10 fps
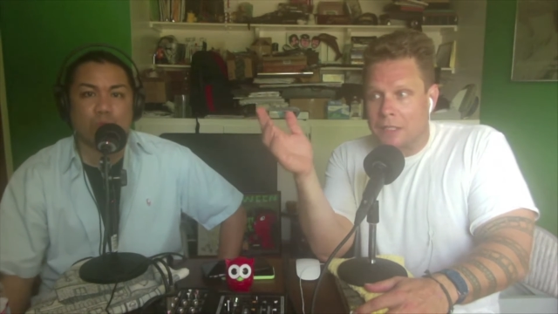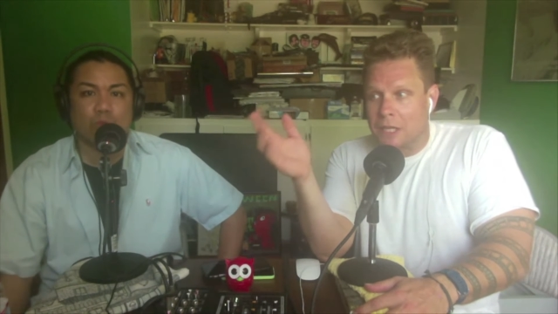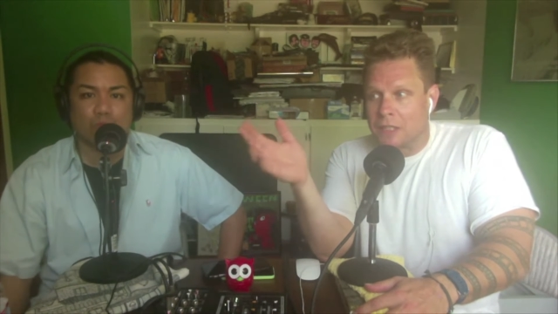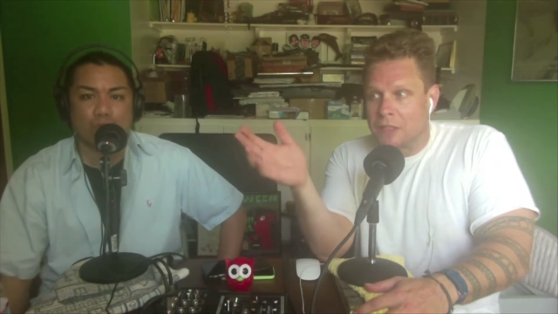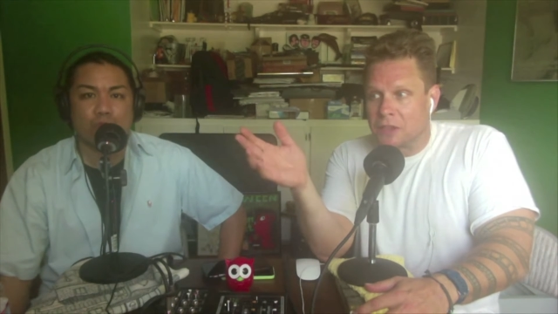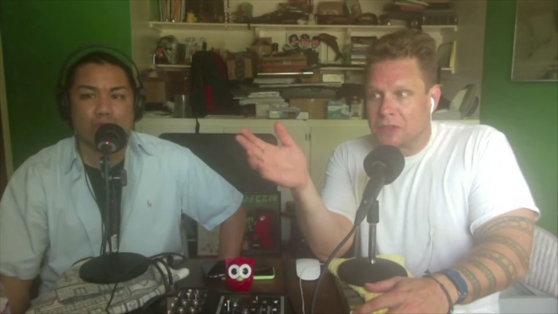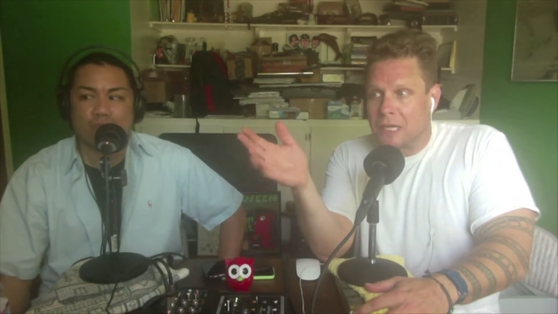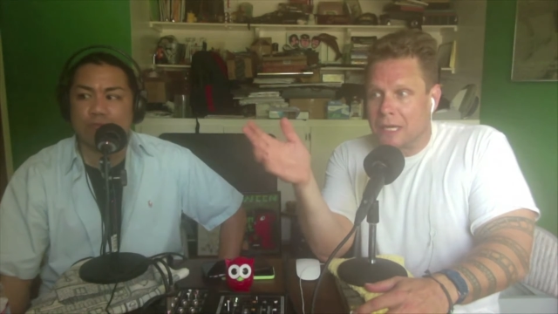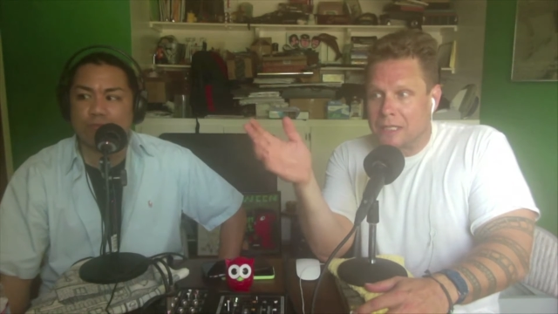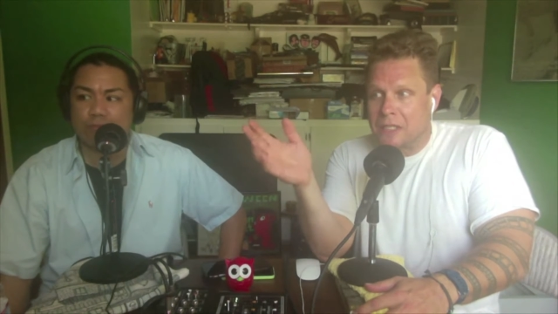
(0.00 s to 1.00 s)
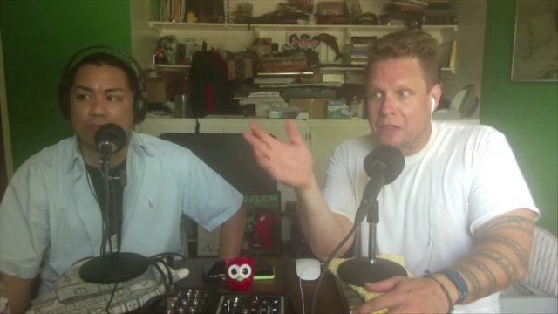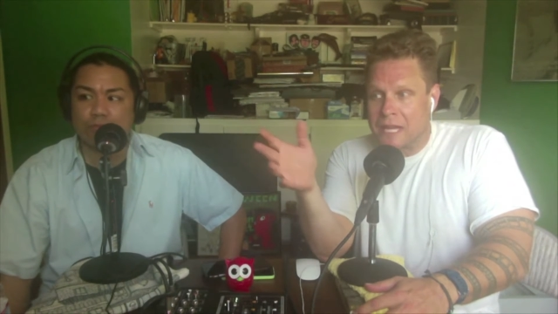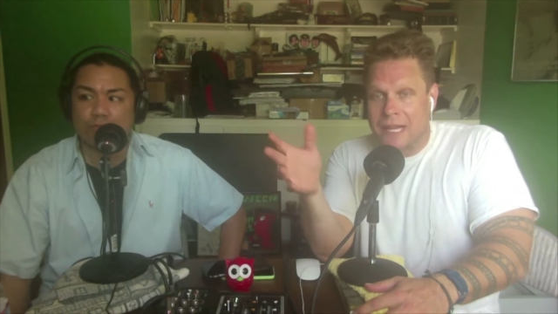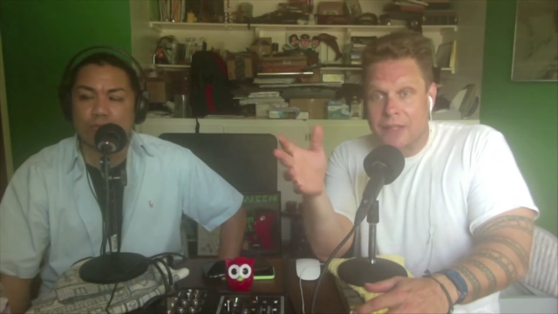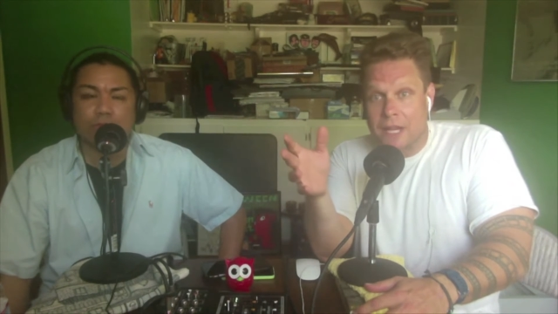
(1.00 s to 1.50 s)
Speaker 1: young little uh, deer in the
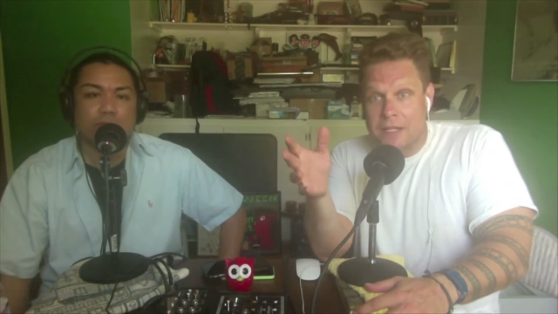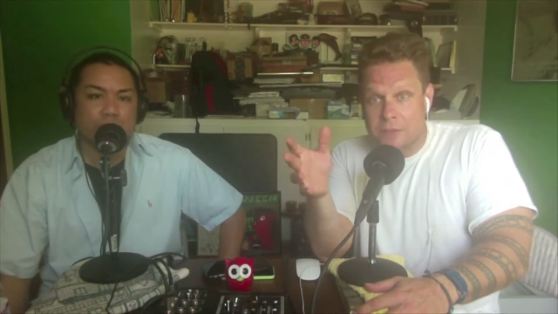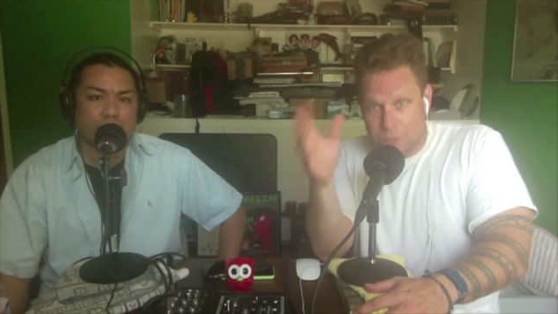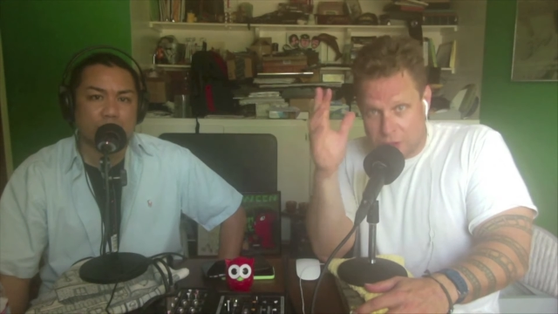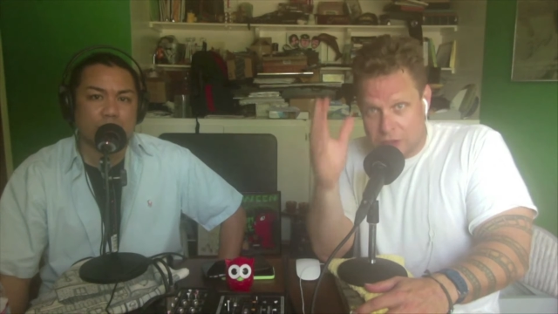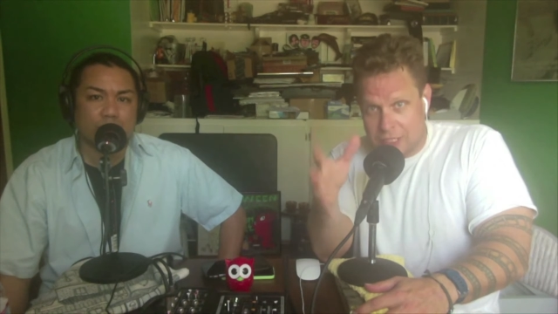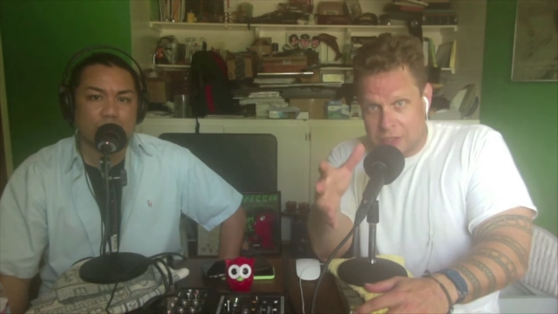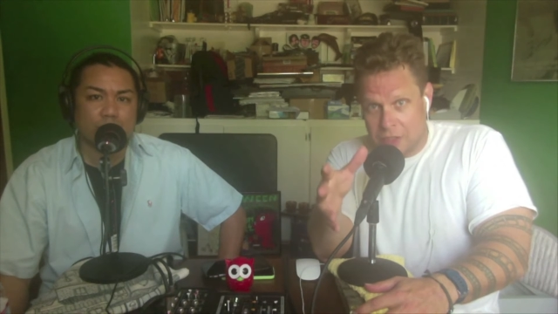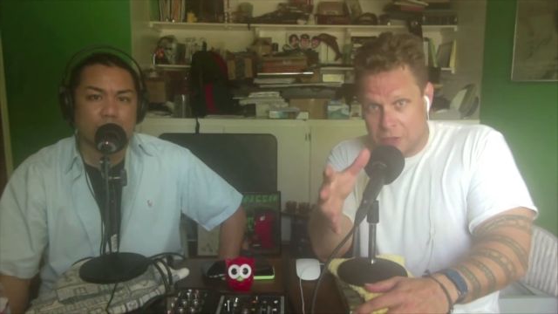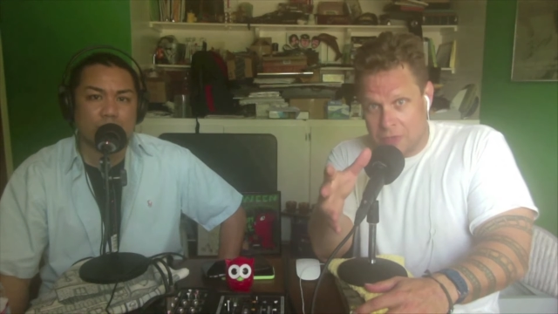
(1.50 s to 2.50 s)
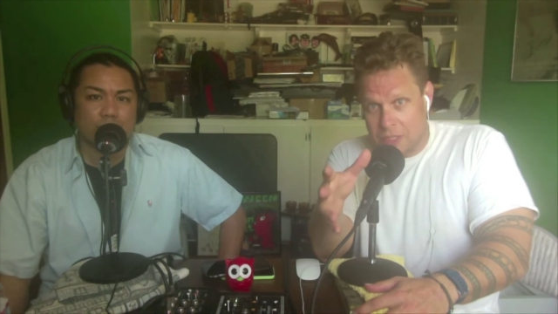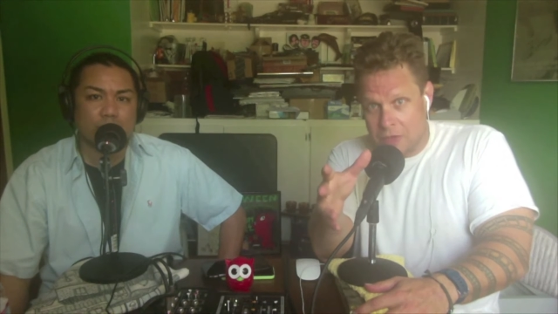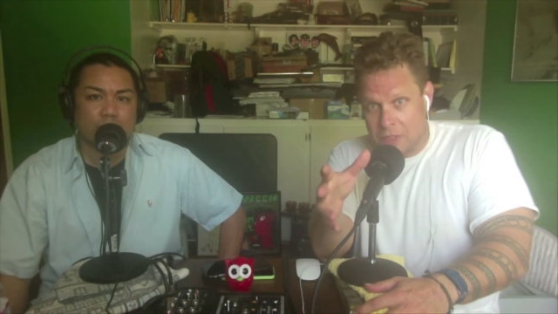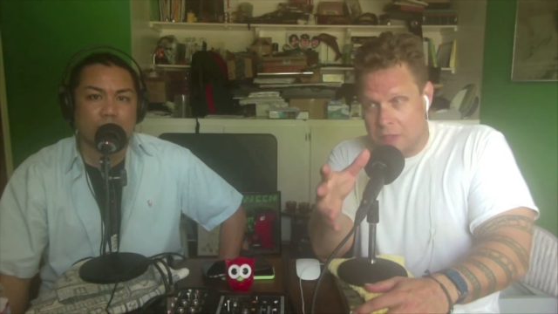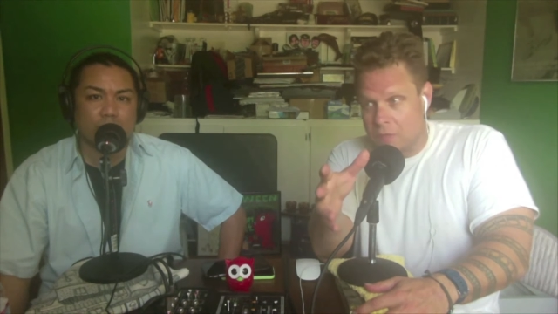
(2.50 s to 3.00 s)
headlights, which is actually a term they use
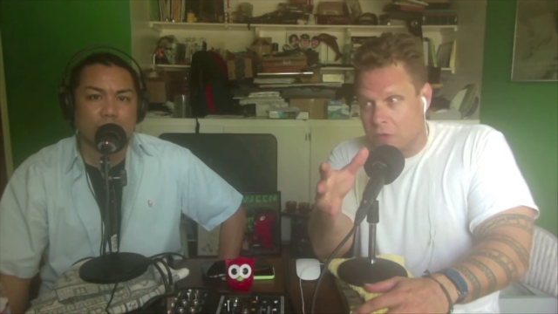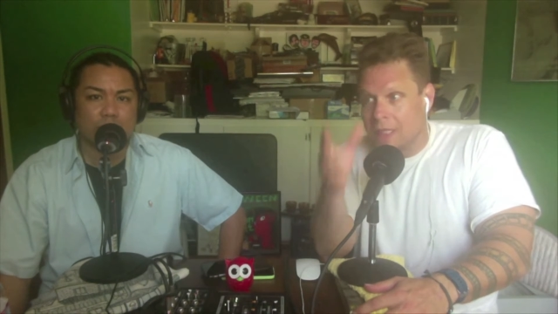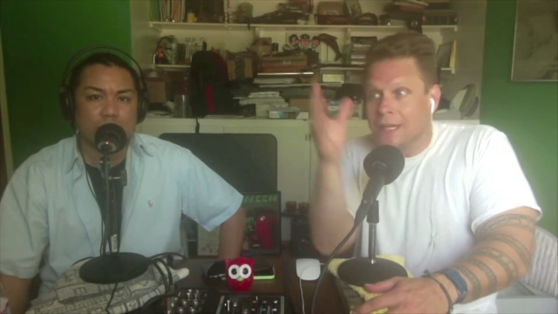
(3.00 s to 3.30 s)
in the movie,